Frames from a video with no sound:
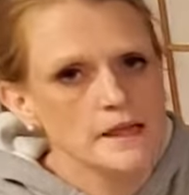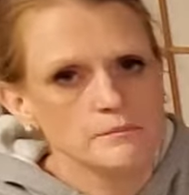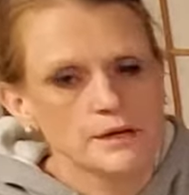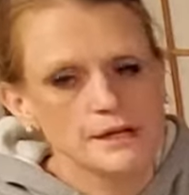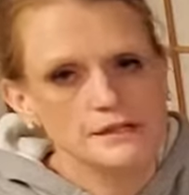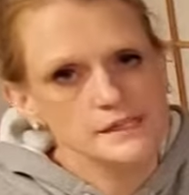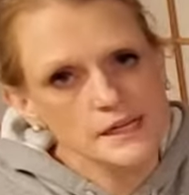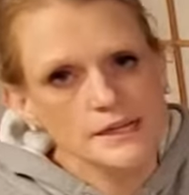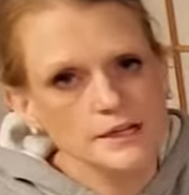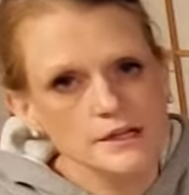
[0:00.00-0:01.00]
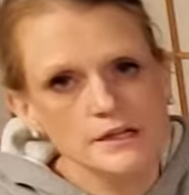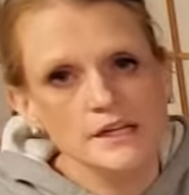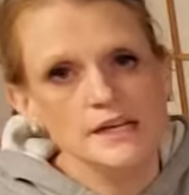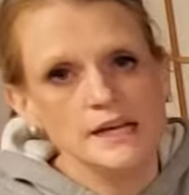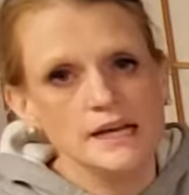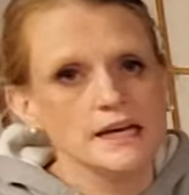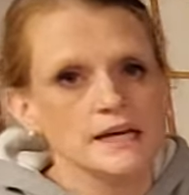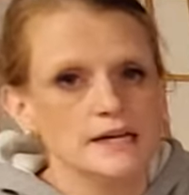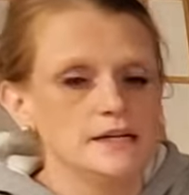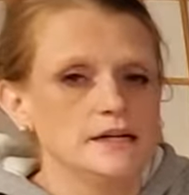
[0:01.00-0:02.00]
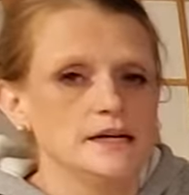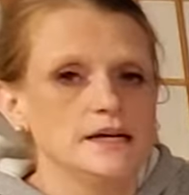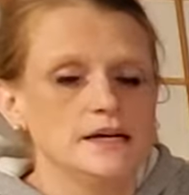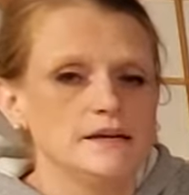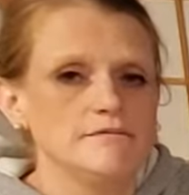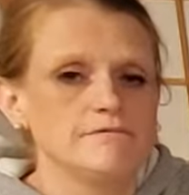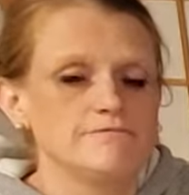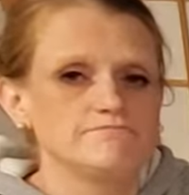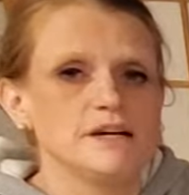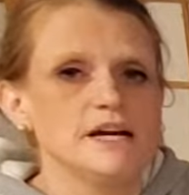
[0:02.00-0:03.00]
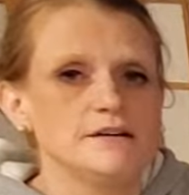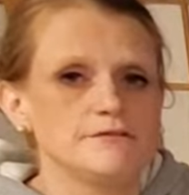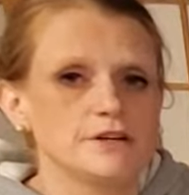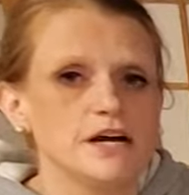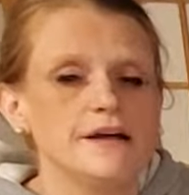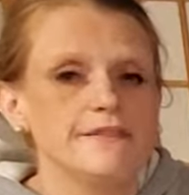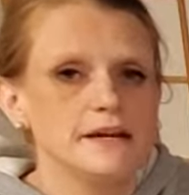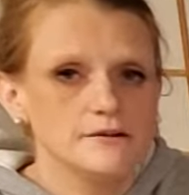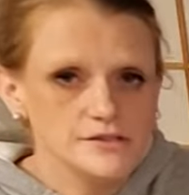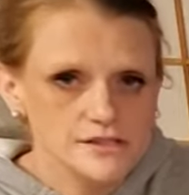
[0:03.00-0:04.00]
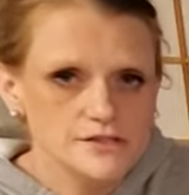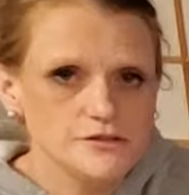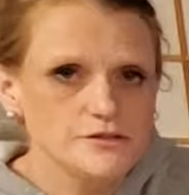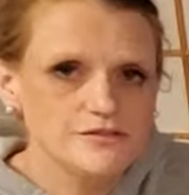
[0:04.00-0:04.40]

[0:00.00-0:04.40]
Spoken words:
I'm kind of tired, and I kind of forgot that I was going to do a